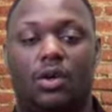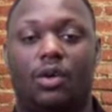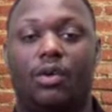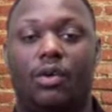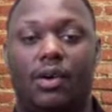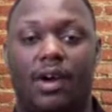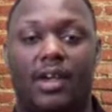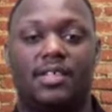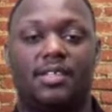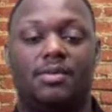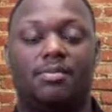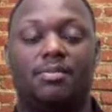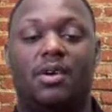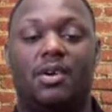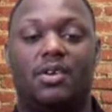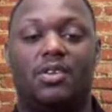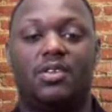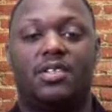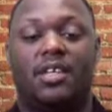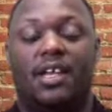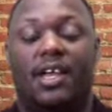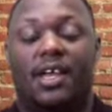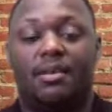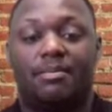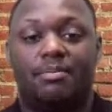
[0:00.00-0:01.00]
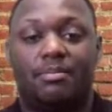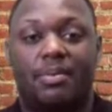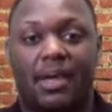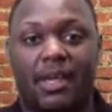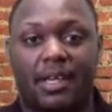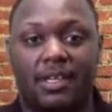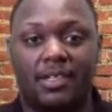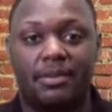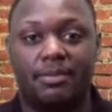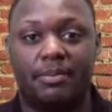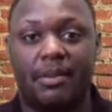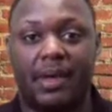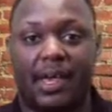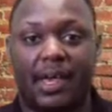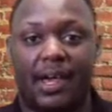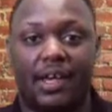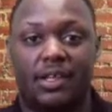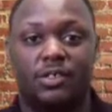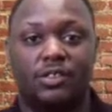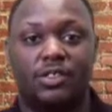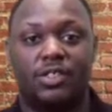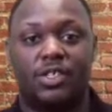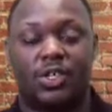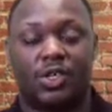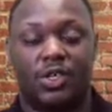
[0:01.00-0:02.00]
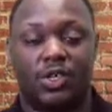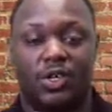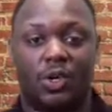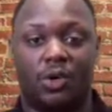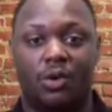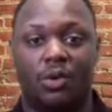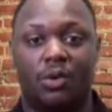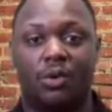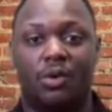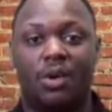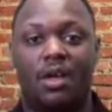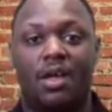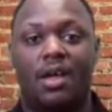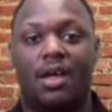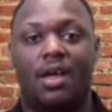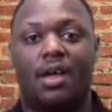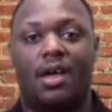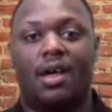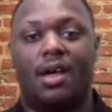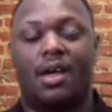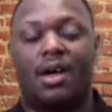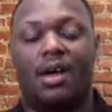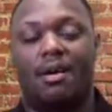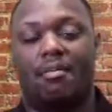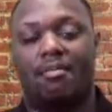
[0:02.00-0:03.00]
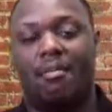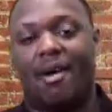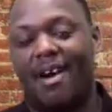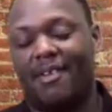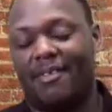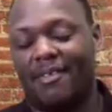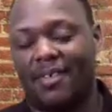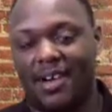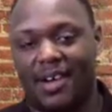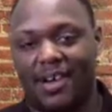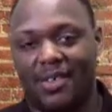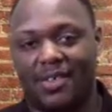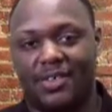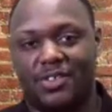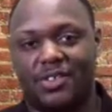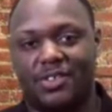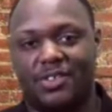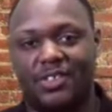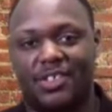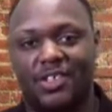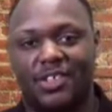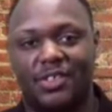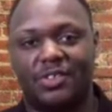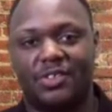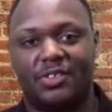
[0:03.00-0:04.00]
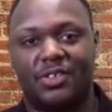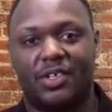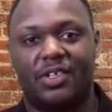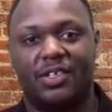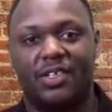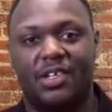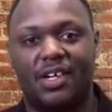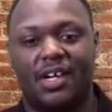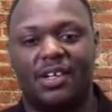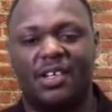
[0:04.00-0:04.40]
Grace, mercy, and peace be unto you, my Father's children.